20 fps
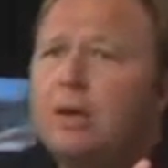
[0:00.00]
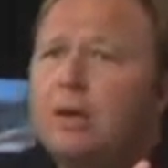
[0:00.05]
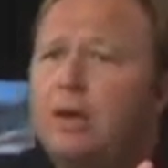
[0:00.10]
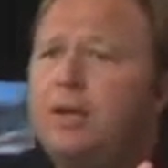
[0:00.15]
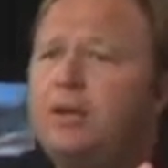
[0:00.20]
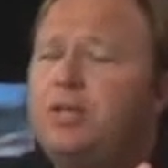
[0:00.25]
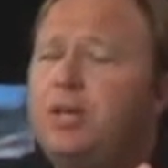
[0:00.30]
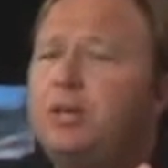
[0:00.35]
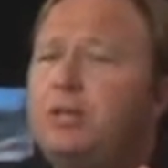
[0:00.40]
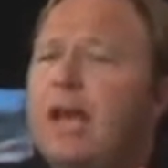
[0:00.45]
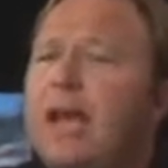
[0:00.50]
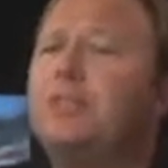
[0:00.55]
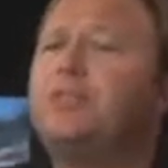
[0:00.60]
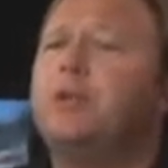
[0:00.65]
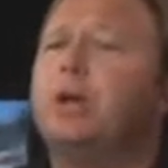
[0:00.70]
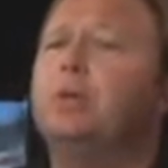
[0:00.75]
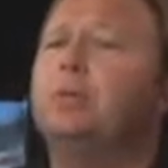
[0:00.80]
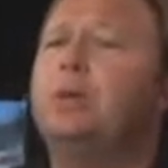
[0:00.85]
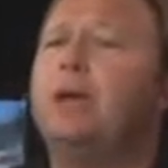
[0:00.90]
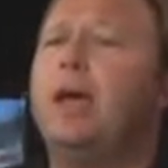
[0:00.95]
And he said,
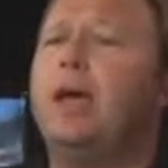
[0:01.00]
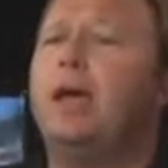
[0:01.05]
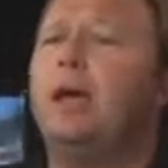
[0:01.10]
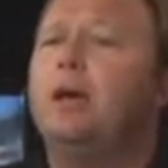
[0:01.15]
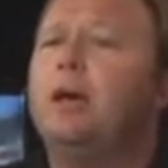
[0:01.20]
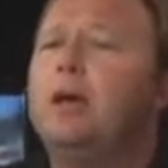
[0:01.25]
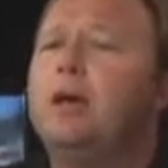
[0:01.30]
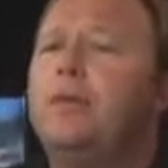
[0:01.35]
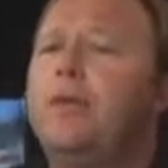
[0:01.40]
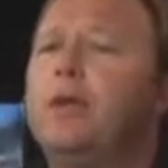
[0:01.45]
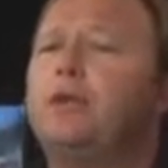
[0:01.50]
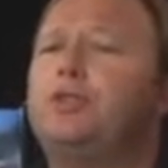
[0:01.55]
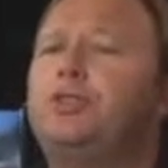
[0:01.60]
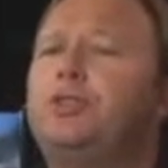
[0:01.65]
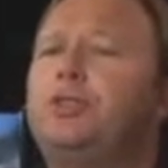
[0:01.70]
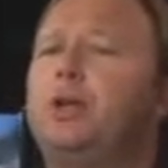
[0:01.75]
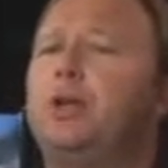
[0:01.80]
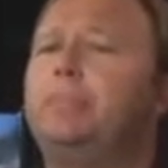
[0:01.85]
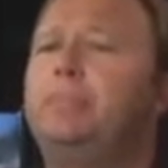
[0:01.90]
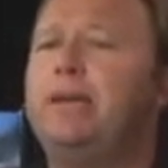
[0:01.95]
that's okay. There'll
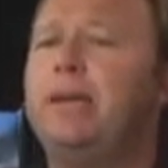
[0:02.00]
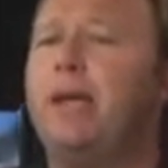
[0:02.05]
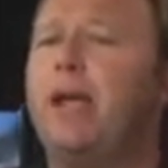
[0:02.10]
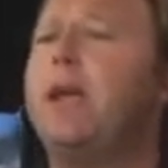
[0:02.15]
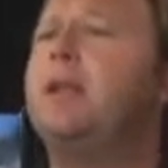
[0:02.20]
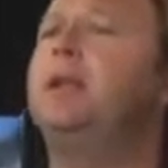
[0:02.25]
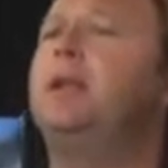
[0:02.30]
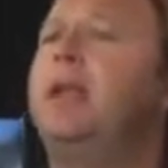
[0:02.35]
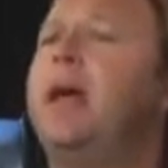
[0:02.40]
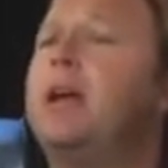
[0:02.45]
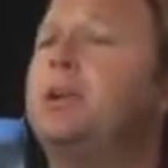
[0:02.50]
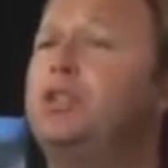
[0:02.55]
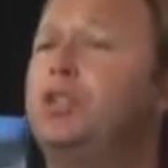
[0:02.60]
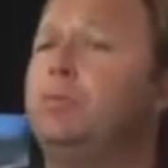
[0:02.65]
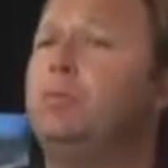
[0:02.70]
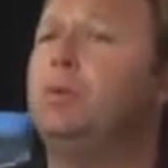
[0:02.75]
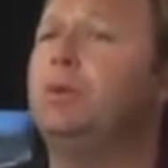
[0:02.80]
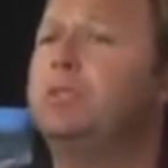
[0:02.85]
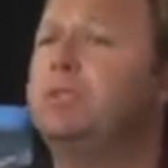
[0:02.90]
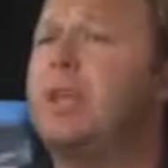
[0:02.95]
still be
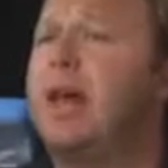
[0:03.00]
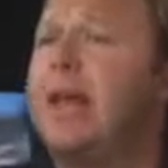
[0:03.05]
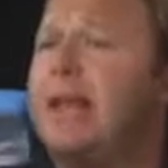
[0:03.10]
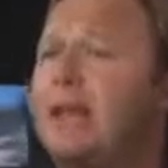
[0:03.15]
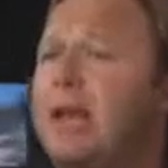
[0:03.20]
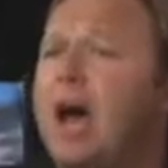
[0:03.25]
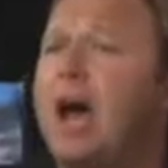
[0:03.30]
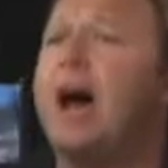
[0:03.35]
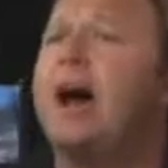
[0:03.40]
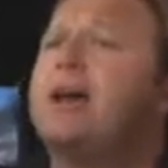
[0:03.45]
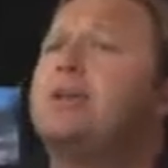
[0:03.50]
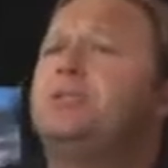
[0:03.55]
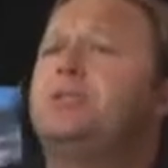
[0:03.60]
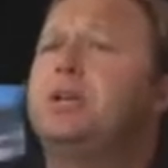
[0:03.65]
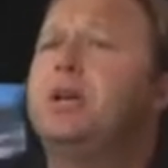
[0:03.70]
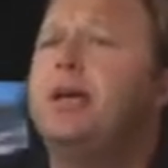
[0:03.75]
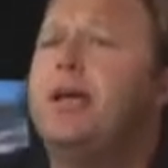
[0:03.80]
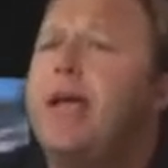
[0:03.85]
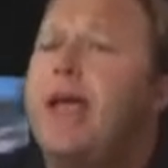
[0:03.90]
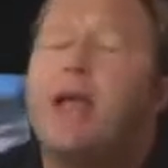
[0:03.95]
intellectuals like us